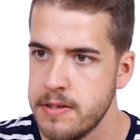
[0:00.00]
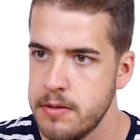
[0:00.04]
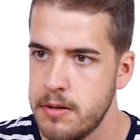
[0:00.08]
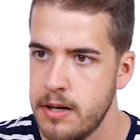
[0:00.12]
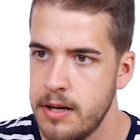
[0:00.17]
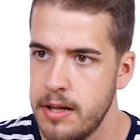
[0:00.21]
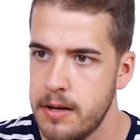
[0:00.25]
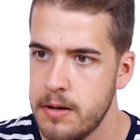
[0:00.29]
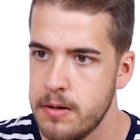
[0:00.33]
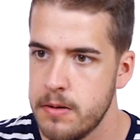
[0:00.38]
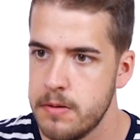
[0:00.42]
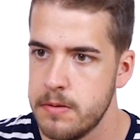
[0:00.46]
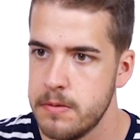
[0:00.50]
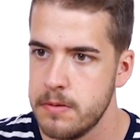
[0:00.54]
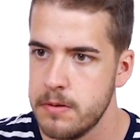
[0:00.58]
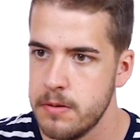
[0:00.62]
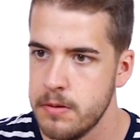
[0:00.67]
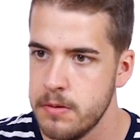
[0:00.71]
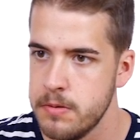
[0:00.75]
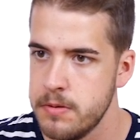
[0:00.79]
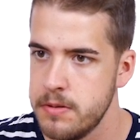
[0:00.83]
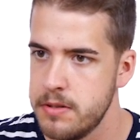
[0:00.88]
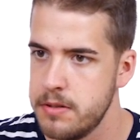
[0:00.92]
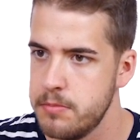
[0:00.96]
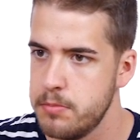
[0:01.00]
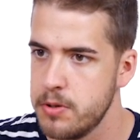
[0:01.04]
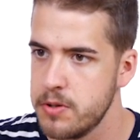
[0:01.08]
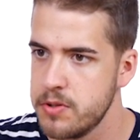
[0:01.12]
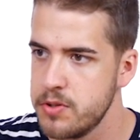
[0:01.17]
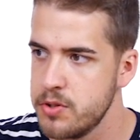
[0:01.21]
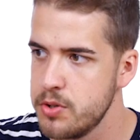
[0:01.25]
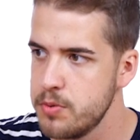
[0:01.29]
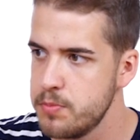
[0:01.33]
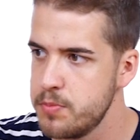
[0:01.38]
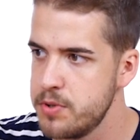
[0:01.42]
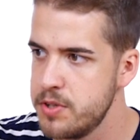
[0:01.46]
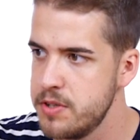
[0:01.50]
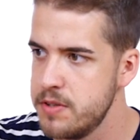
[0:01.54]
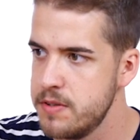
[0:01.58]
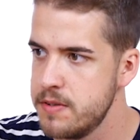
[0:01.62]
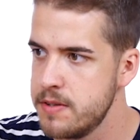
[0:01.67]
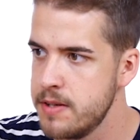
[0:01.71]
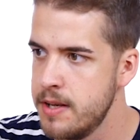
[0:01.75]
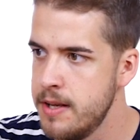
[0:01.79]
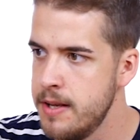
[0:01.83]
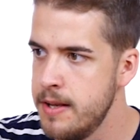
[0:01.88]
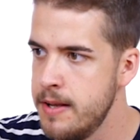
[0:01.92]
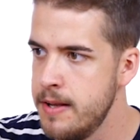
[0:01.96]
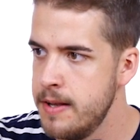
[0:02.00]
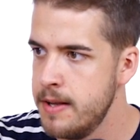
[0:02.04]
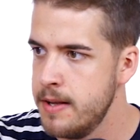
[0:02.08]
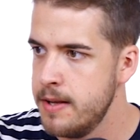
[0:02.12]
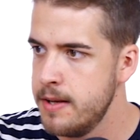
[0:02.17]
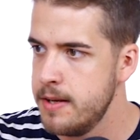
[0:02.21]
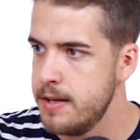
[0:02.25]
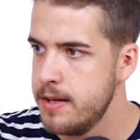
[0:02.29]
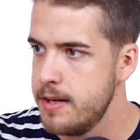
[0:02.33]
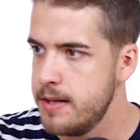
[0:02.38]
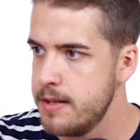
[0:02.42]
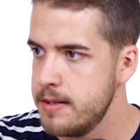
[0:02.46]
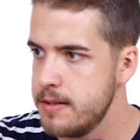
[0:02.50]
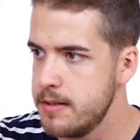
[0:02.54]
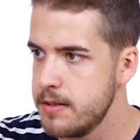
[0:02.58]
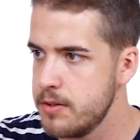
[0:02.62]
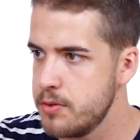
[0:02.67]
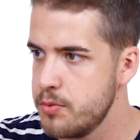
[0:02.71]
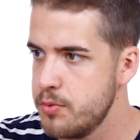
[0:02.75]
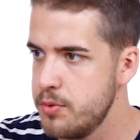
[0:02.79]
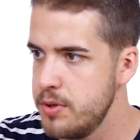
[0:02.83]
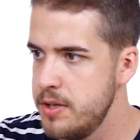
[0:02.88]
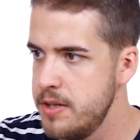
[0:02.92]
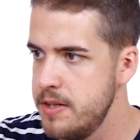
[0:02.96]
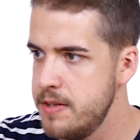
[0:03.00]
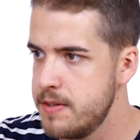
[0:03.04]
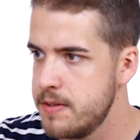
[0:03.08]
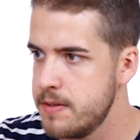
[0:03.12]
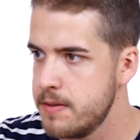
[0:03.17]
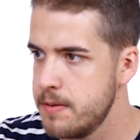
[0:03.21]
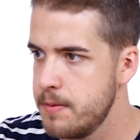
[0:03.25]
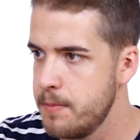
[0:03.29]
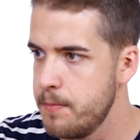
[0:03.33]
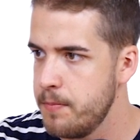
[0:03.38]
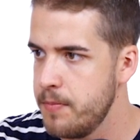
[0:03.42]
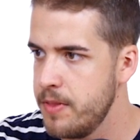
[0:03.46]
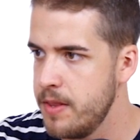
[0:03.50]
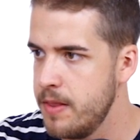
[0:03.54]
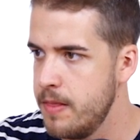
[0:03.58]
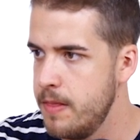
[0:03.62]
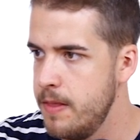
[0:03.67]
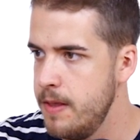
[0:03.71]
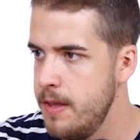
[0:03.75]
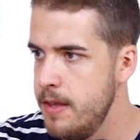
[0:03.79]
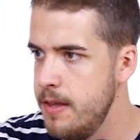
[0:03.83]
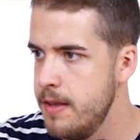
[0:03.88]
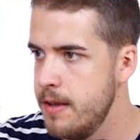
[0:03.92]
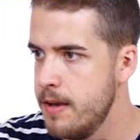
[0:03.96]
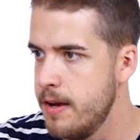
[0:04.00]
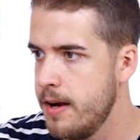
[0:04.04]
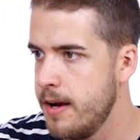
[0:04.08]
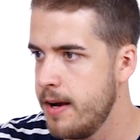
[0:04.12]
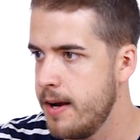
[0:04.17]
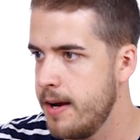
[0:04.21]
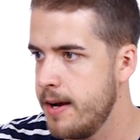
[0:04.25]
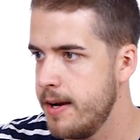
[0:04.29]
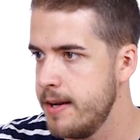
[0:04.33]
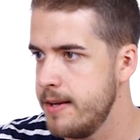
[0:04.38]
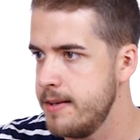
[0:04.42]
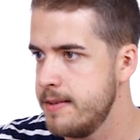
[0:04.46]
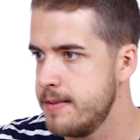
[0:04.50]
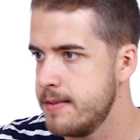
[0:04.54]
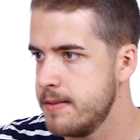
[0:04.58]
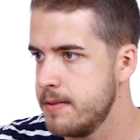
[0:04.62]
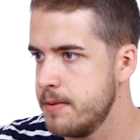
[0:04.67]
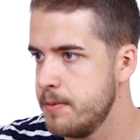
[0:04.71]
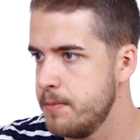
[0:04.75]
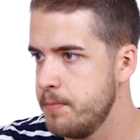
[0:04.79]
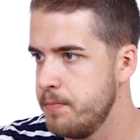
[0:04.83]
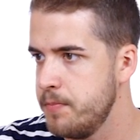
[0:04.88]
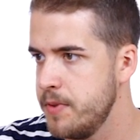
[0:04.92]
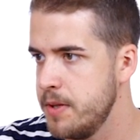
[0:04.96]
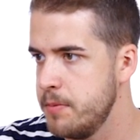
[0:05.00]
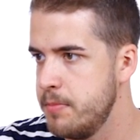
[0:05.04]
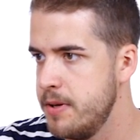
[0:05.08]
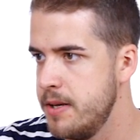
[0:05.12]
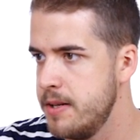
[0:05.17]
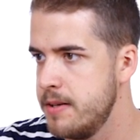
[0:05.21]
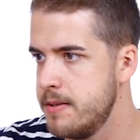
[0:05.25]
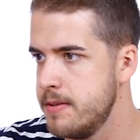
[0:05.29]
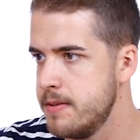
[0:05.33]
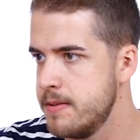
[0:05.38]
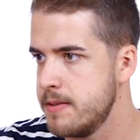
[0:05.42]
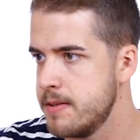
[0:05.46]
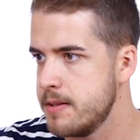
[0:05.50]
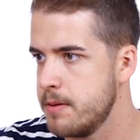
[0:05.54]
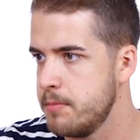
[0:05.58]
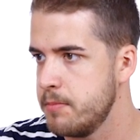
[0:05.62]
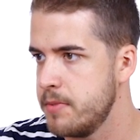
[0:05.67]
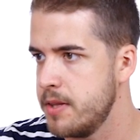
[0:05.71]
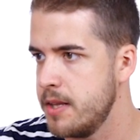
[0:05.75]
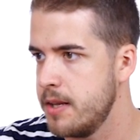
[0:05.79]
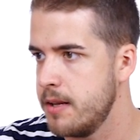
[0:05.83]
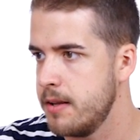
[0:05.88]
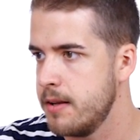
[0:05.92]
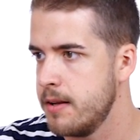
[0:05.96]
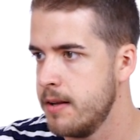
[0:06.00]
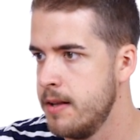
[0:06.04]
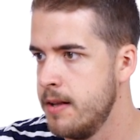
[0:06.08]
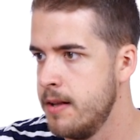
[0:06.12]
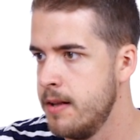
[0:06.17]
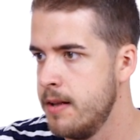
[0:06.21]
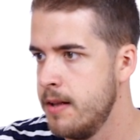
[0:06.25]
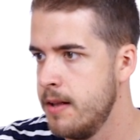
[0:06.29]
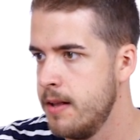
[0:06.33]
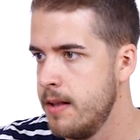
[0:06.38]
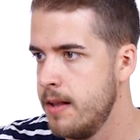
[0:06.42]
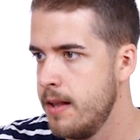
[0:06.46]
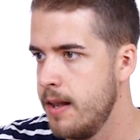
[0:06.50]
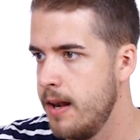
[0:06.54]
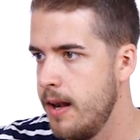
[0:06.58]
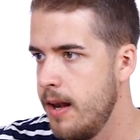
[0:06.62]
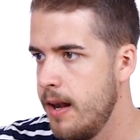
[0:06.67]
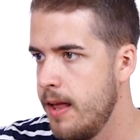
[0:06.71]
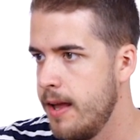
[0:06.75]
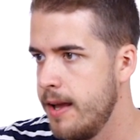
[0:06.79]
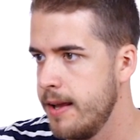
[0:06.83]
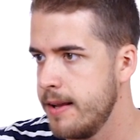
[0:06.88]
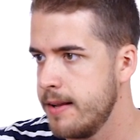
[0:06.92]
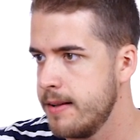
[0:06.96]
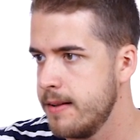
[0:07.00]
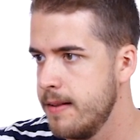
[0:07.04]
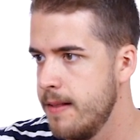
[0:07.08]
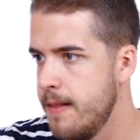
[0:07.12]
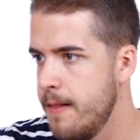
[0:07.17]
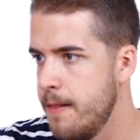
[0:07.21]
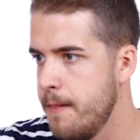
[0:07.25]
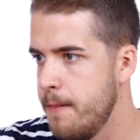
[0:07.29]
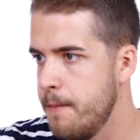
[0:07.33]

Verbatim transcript: So click on content box options and increase the height a bit, something like